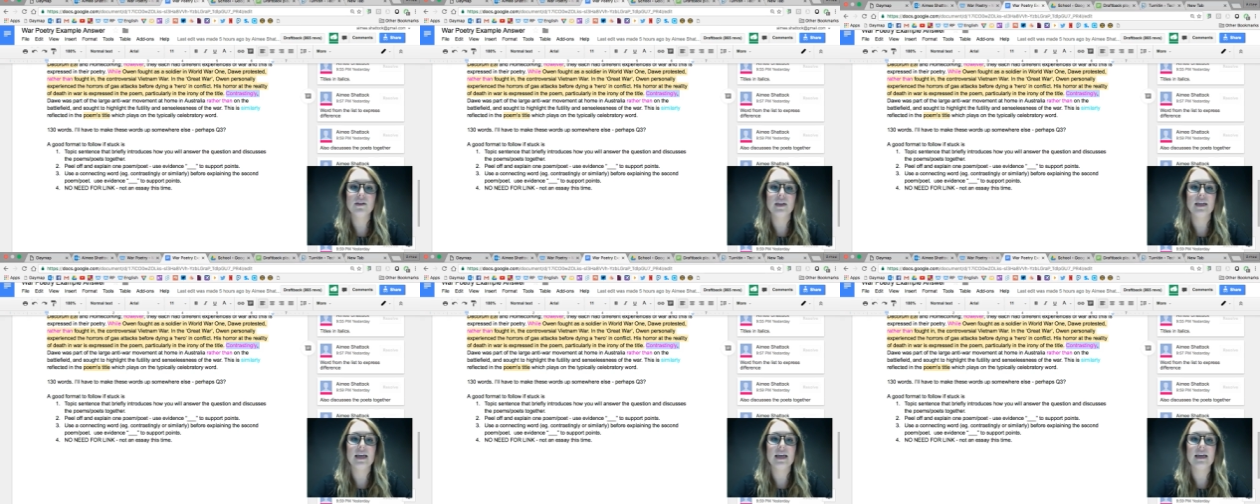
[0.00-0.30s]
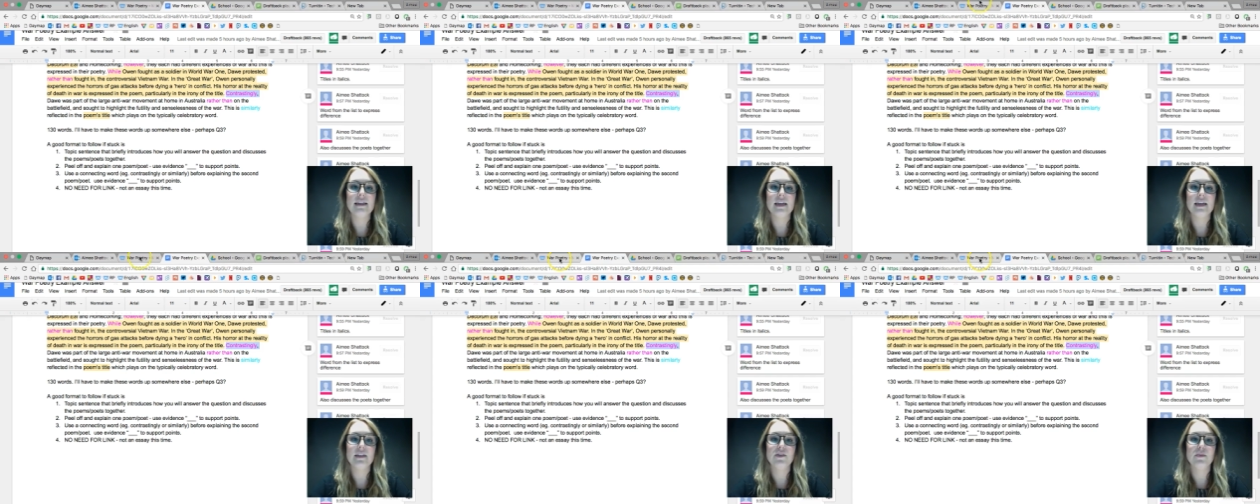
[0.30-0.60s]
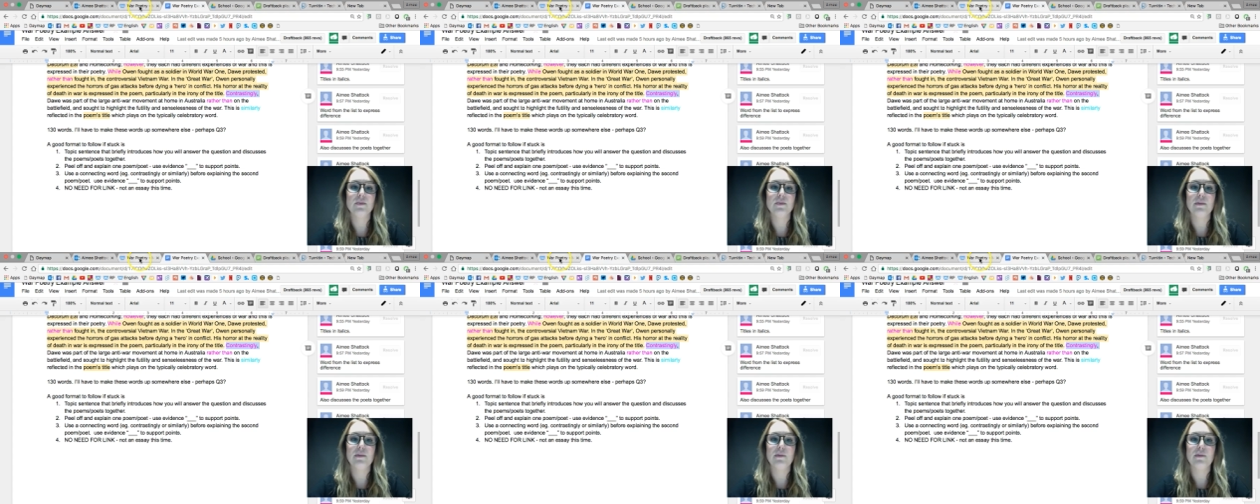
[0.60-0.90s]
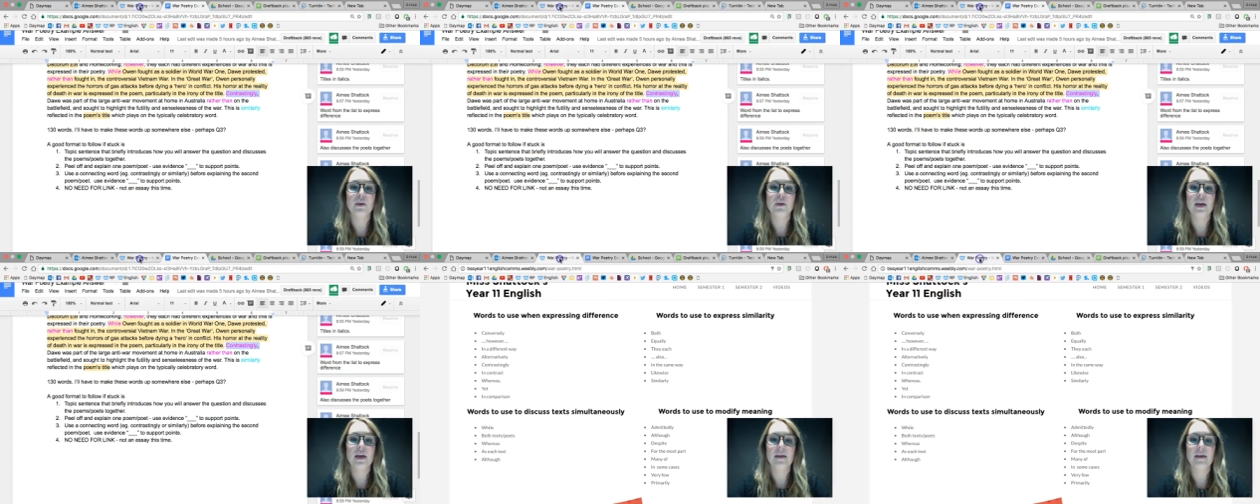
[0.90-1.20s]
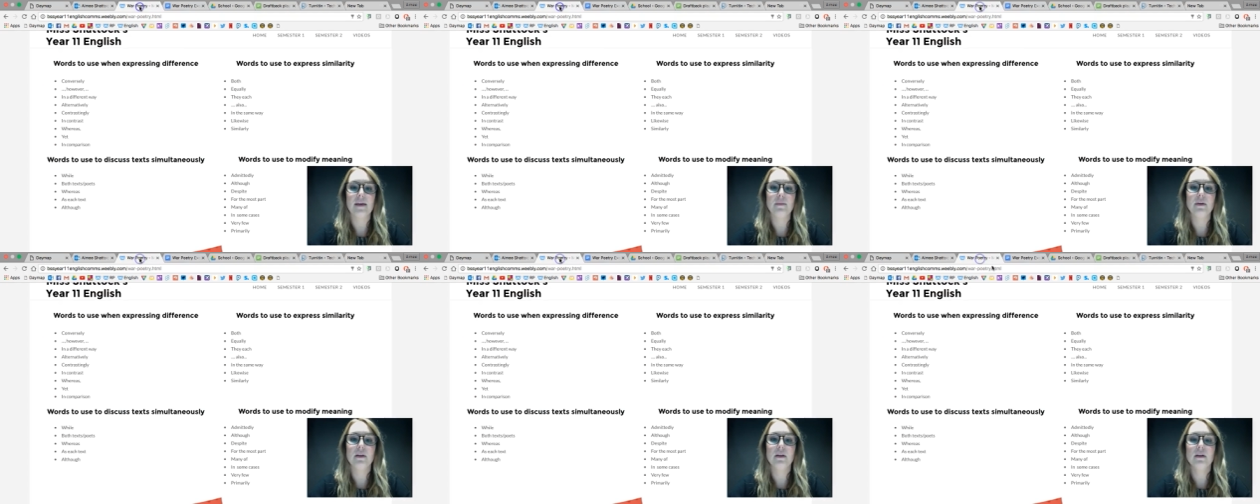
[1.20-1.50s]
Again, that's from our
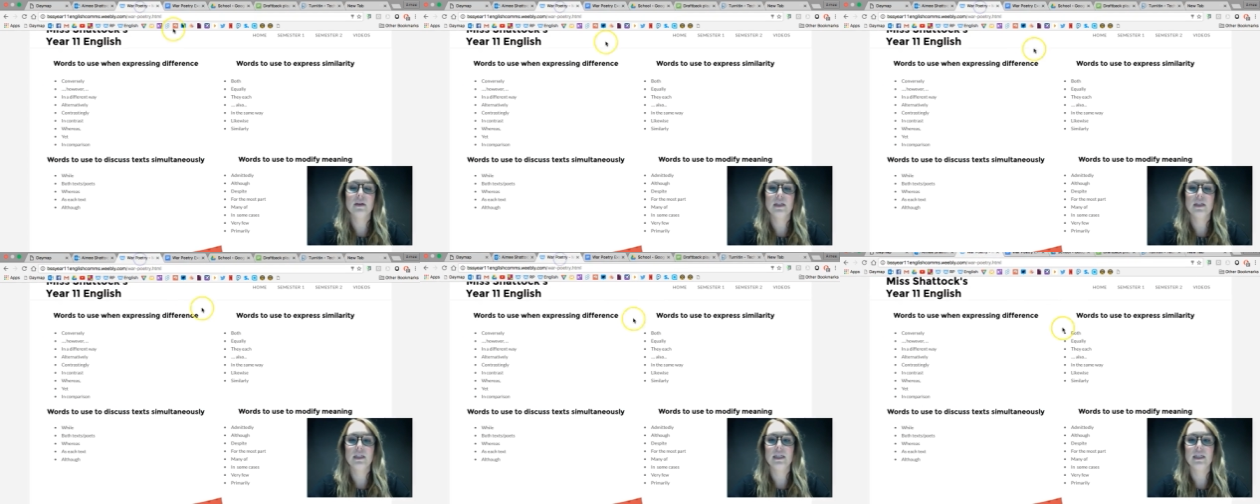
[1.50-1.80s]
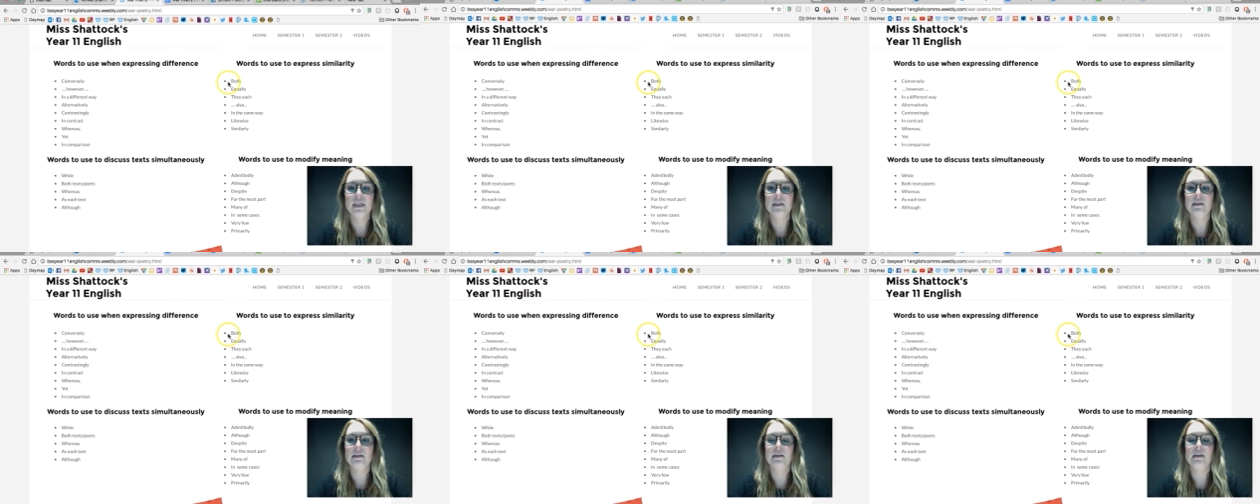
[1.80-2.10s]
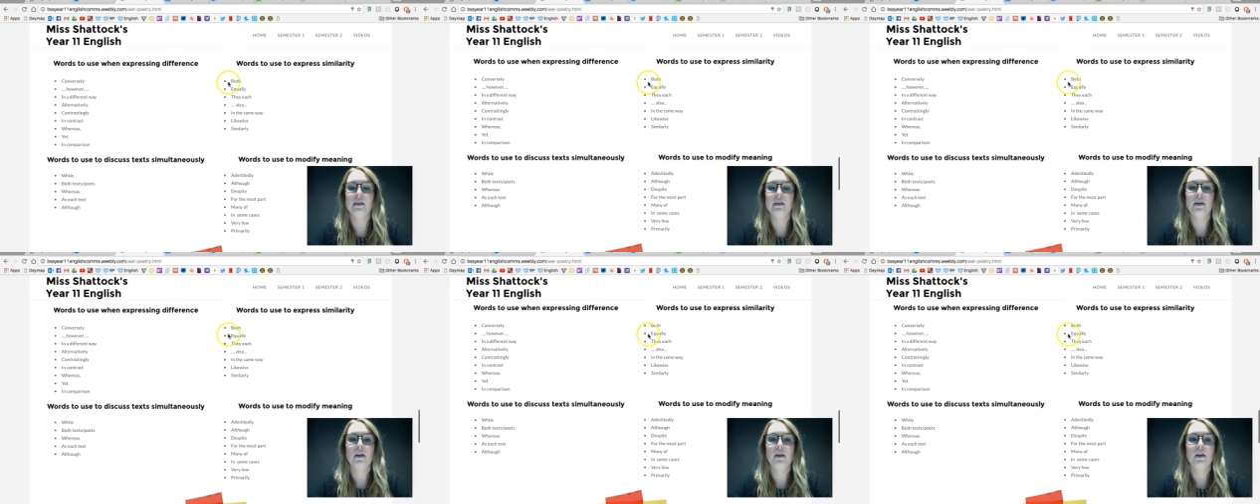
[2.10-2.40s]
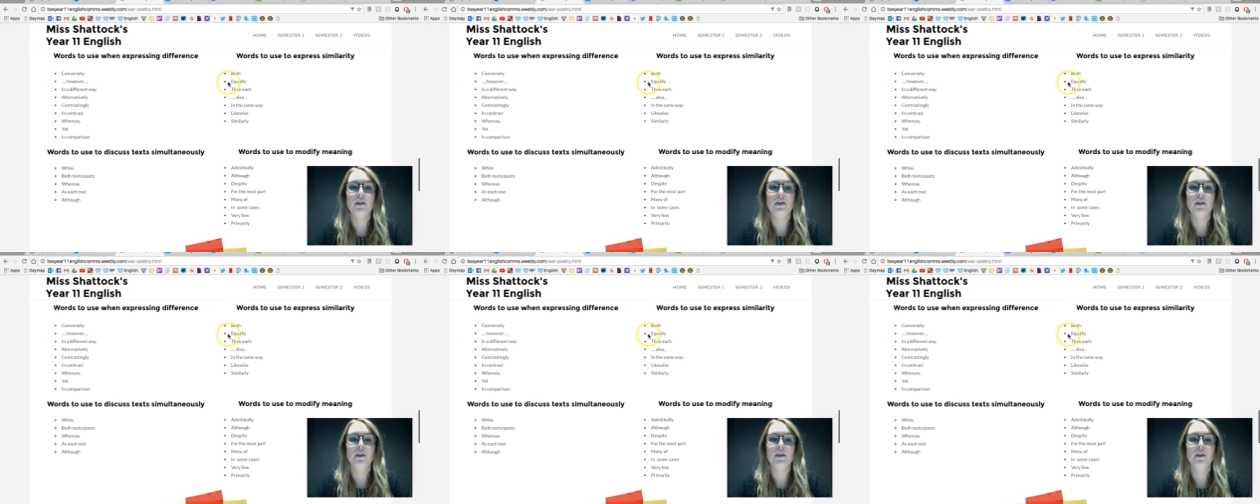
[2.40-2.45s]
vocabulary list.